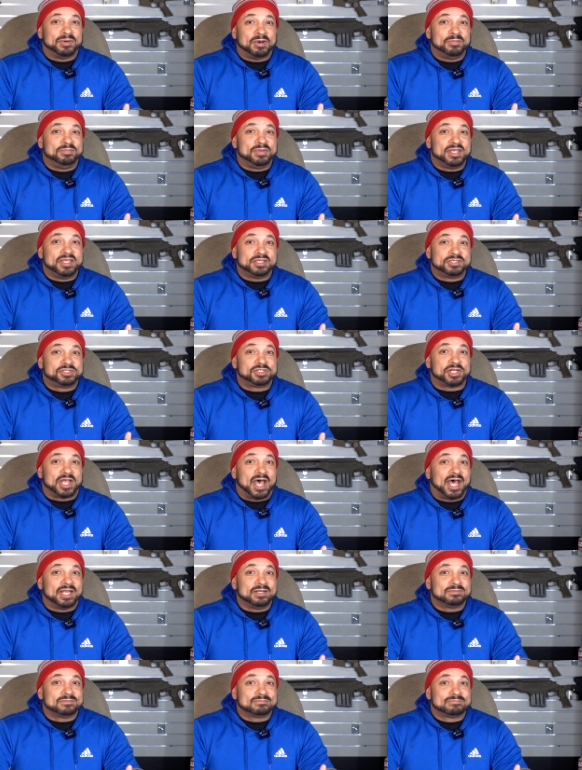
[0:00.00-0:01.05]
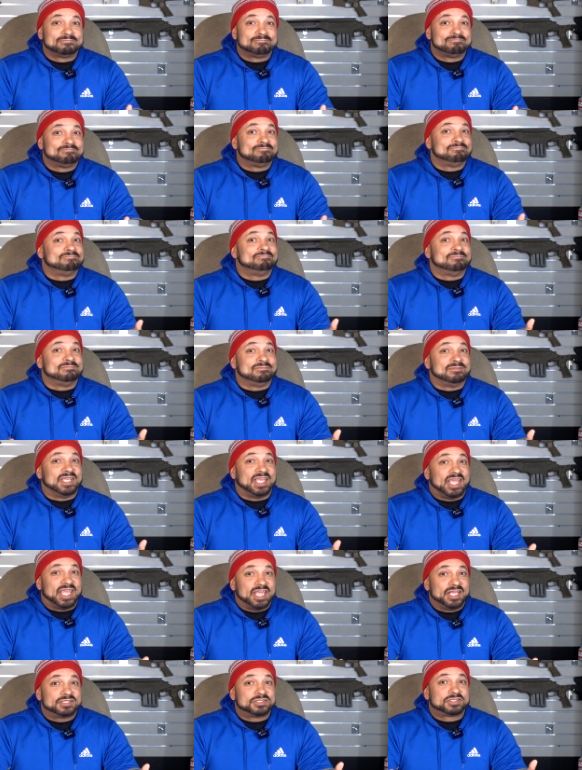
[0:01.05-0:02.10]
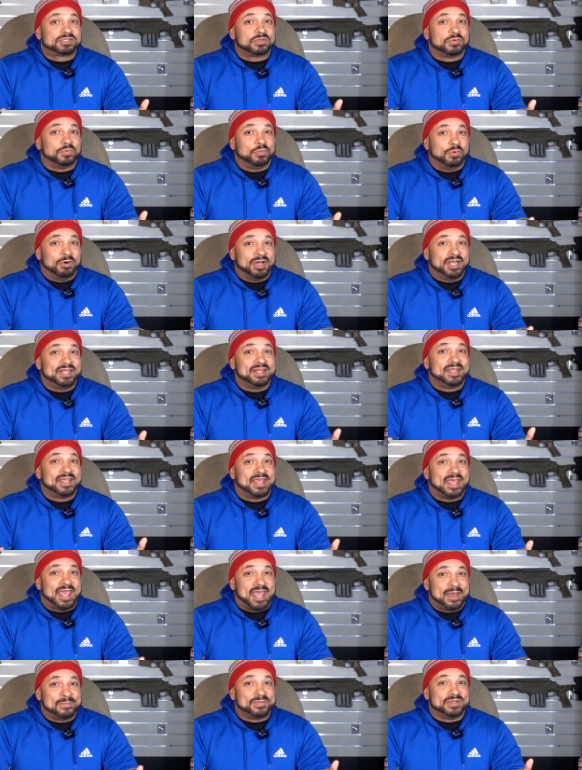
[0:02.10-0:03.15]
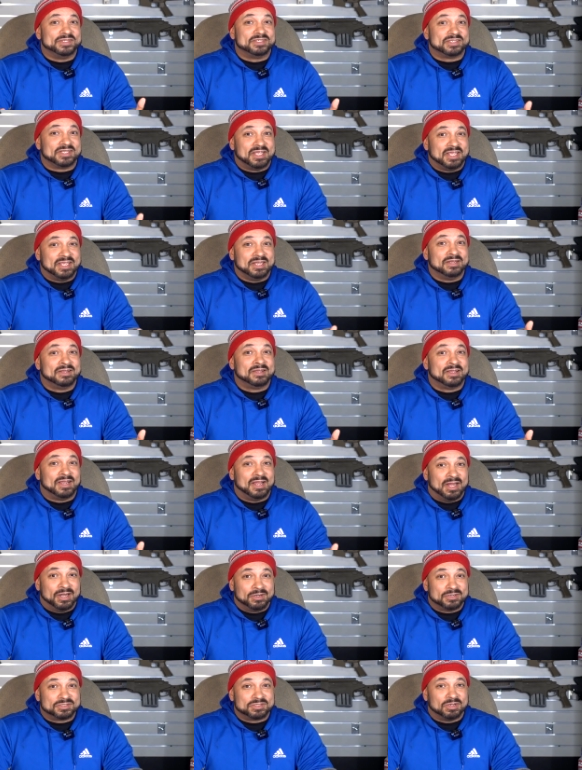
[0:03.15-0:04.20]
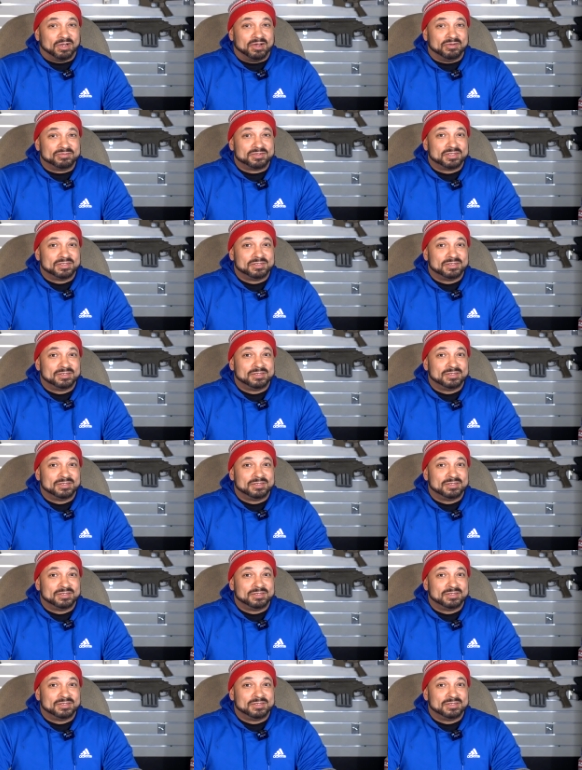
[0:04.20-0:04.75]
about being shot. It's what happens in Airsoft.